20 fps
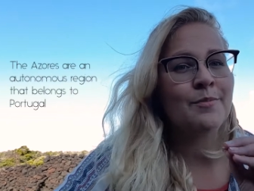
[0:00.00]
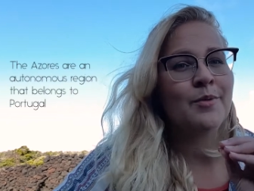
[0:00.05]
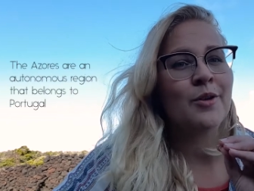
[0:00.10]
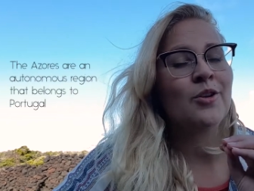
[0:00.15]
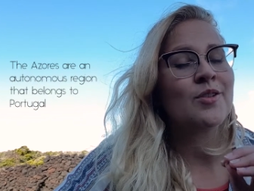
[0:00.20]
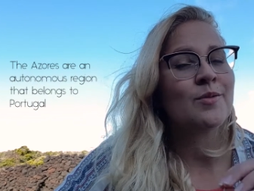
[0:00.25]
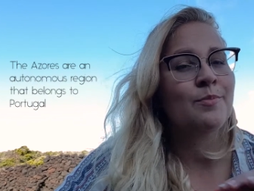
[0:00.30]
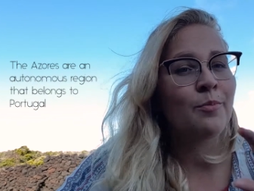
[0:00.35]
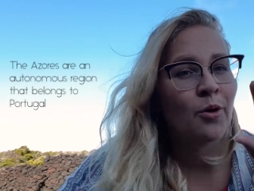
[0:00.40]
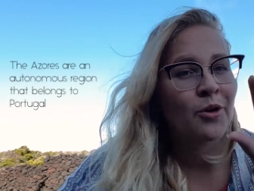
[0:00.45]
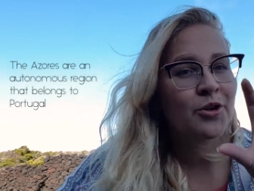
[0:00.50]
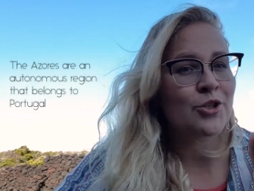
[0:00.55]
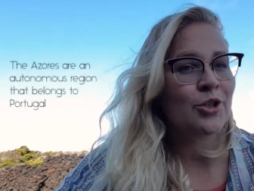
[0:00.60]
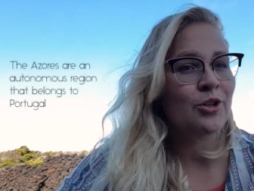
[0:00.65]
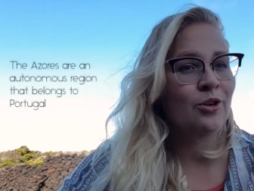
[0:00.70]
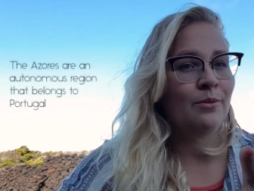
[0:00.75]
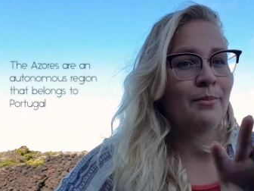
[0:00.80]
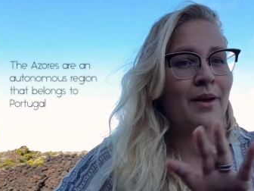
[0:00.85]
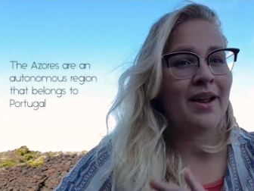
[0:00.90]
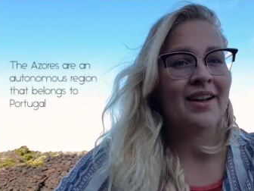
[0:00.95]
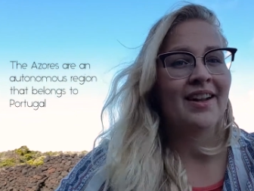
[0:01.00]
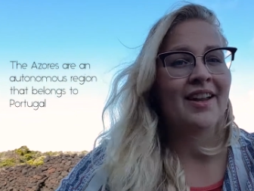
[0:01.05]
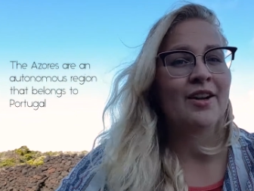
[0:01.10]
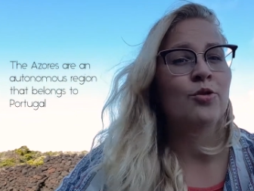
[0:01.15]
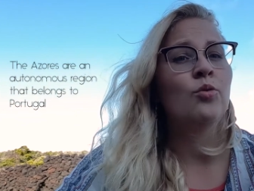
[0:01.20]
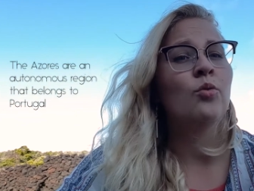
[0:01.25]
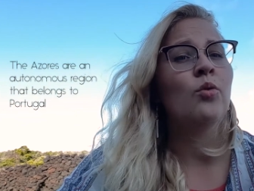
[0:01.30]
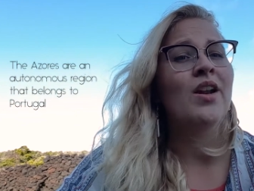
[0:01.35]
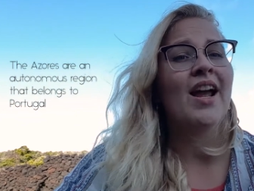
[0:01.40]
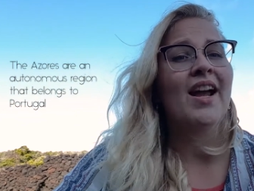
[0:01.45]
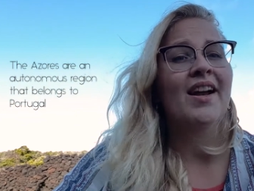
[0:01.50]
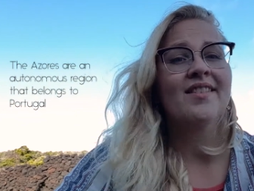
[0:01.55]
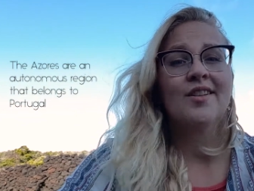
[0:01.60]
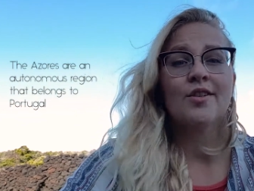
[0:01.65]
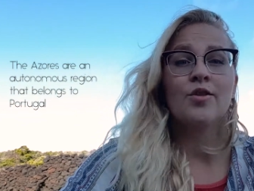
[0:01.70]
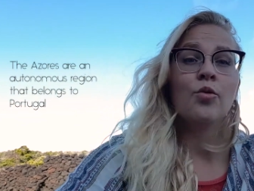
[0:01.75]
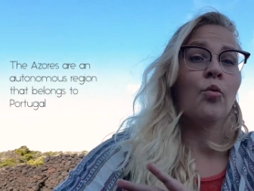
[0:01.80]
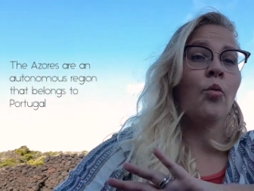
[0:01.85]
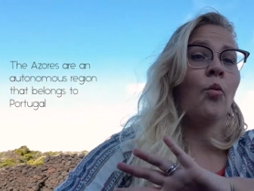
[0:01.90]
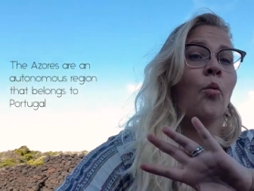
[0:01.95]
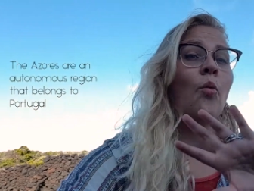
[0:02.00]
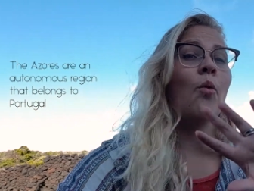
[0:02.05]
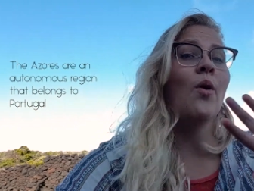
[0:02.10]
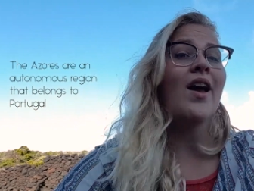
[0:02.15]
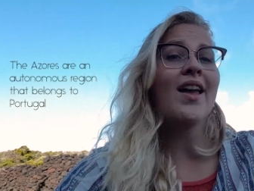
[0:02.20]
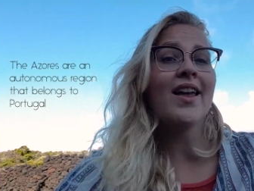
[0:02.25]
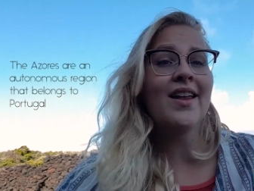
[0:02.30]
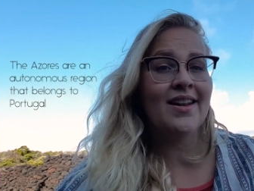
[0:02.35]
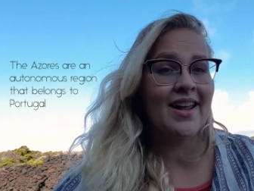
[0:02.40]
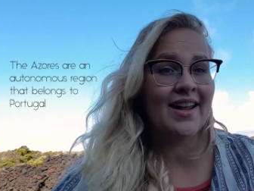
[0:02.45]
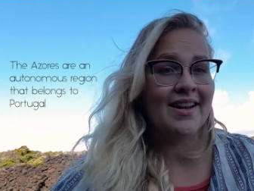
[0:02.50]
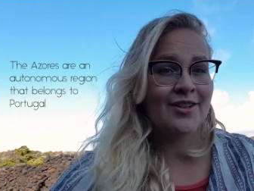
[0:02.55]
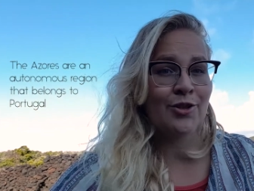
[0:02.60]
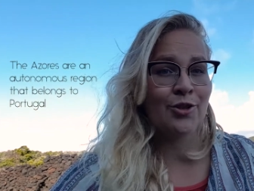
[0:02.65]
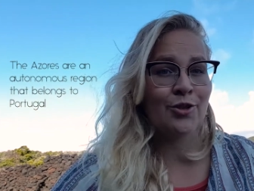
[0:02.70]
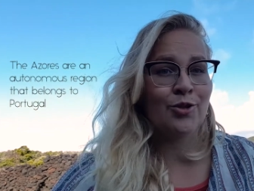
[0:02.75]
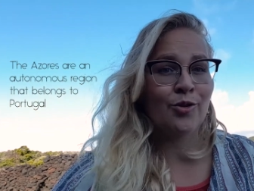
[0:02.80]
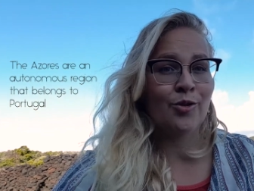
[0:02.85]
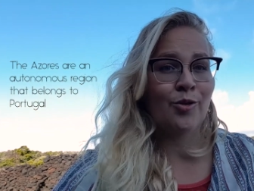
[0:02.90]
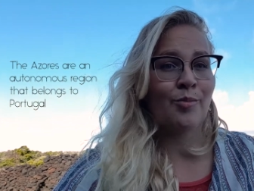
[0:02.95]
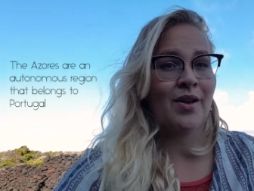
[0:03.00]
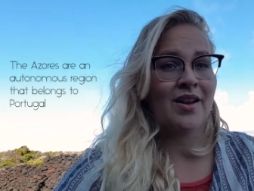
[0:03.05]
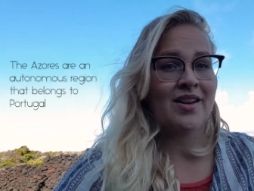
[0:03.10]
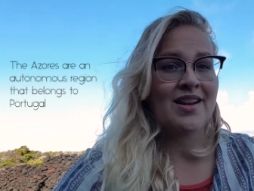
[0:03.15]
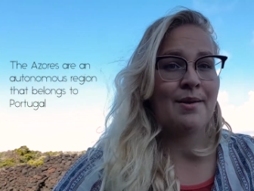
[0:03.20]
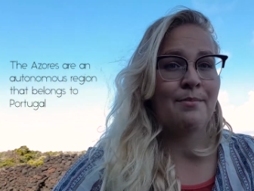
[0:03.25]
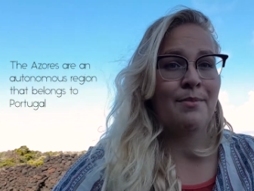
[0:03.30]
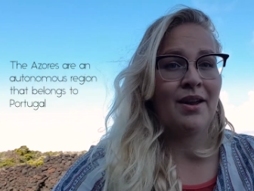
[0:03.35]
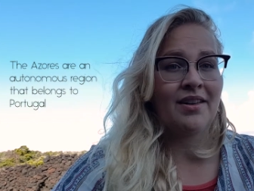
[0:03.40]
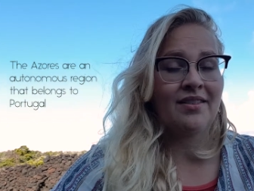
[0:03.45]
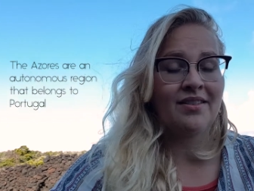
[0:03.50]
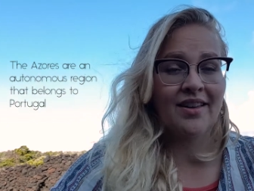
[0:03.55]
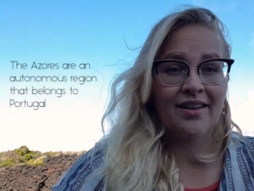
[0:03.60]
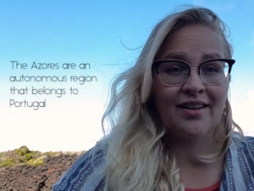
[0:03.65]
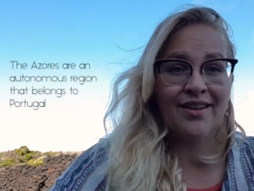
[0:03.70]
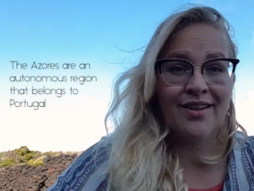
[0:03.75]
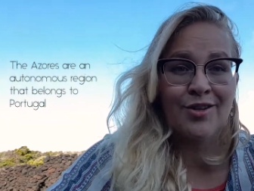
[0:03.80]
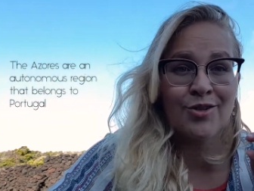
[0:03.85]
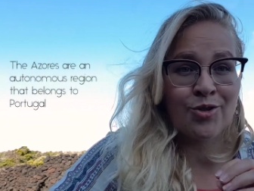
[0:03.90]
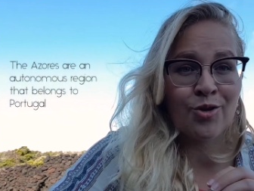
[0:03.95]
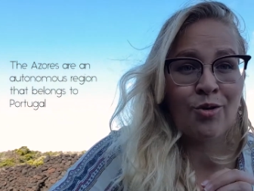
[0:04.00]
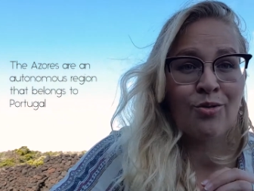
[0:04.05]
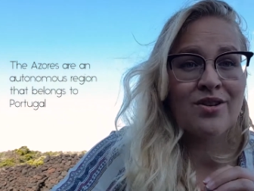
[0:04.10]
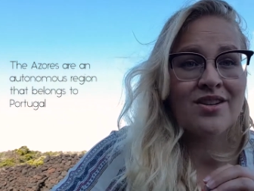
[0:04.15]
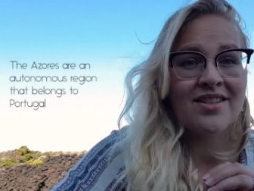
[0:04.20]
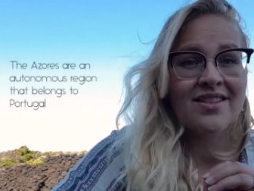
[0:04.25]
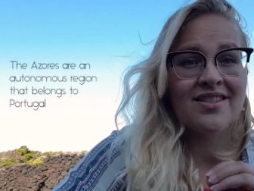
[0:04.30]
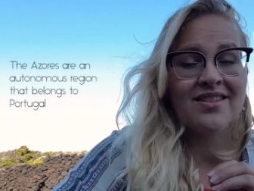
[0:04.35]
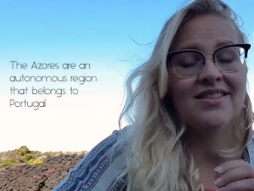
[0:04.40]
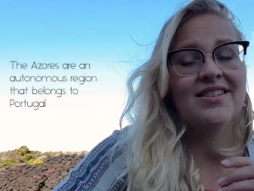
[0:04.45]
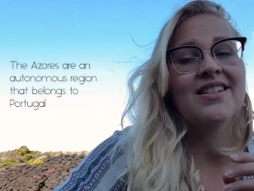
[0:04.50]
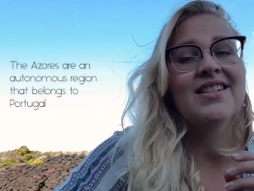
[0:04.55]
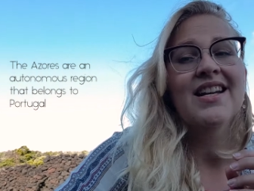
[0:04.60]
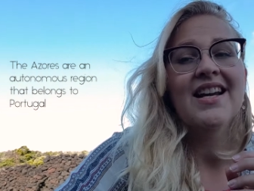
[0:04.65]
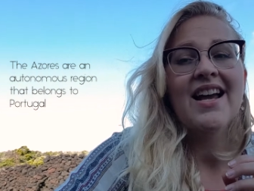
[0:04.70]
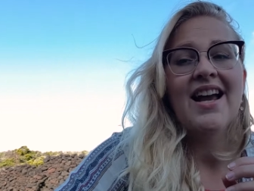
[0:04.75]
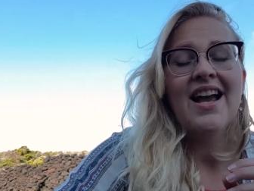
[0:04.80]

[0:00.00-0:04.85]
because Portugal mainland reacted way later to the pandemic than the Azores did,